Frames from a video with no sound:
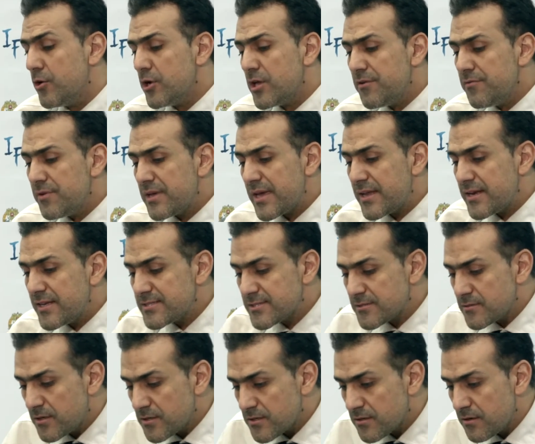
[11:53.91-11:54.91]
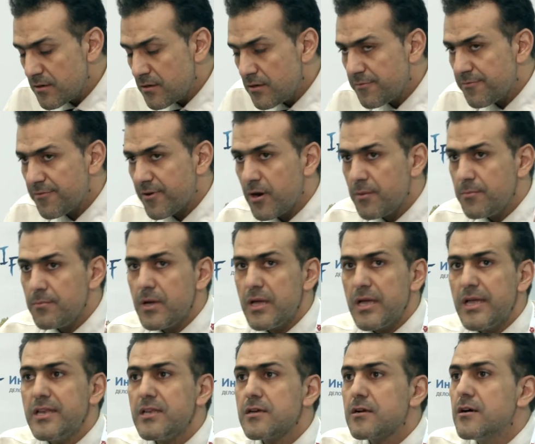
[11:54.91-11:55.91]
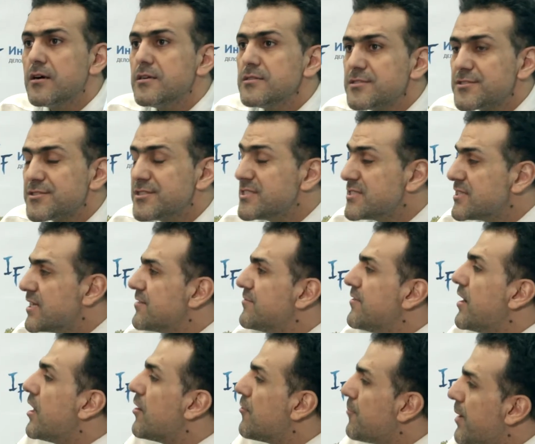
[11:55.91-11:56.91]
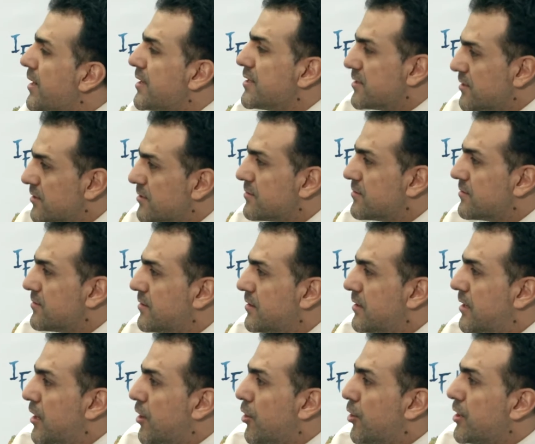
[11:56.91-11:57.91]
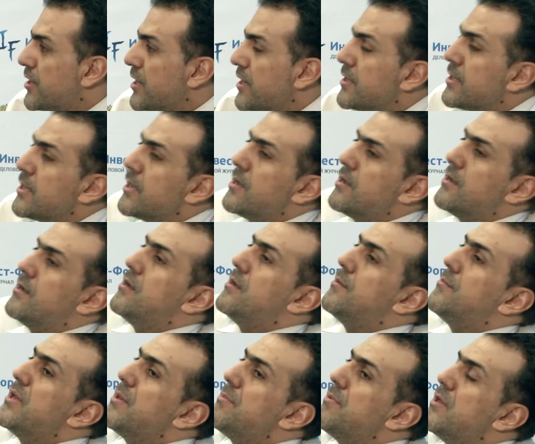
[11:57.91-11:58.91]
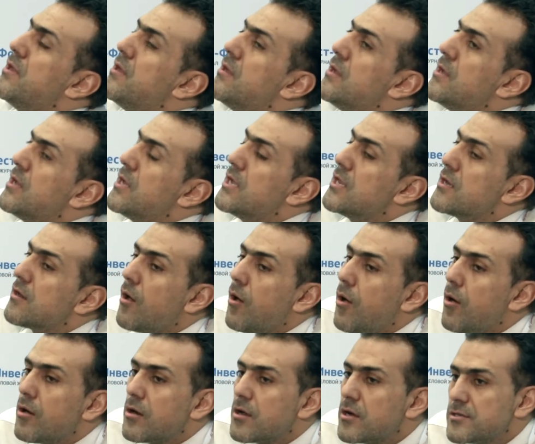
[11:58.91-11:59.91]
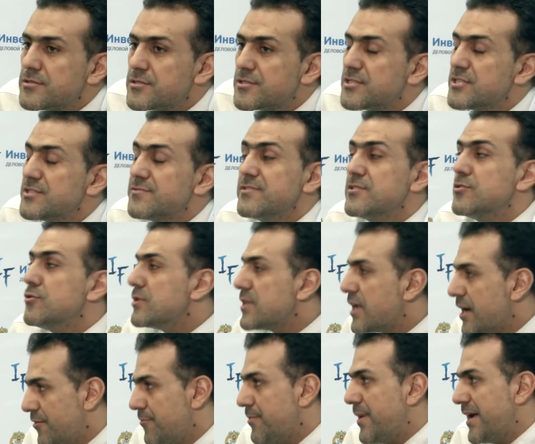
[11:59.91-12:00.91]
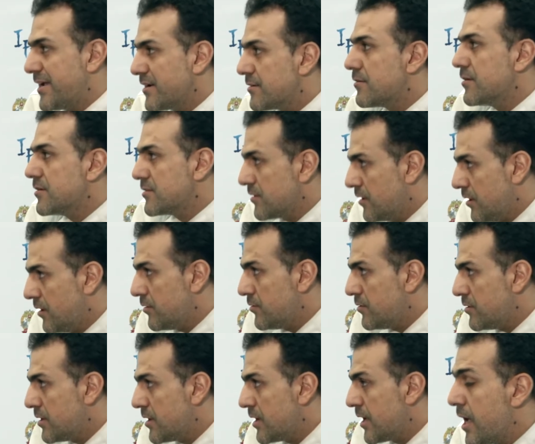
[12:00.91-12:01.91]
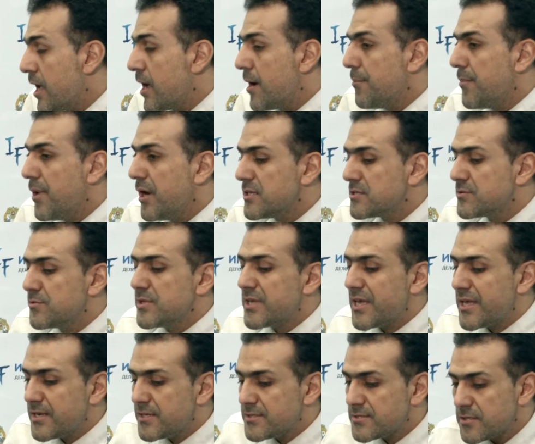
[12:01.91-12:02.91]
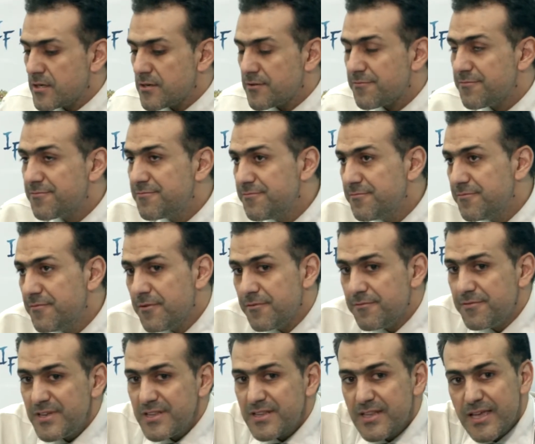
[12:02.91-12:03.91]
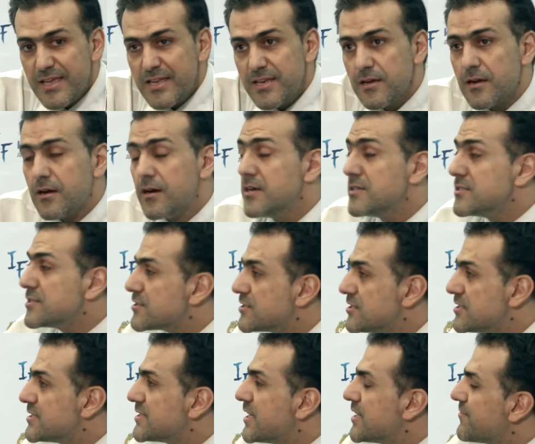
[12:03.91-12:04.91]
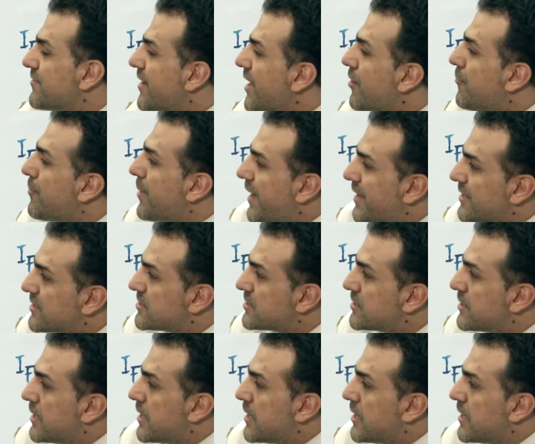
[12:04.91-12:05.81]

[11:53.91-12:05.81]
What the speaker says: Okay, we can start from any countries that we have bank. Okay, maybe in all countries we don't have bank right now, but we can start with any countries that we have bank.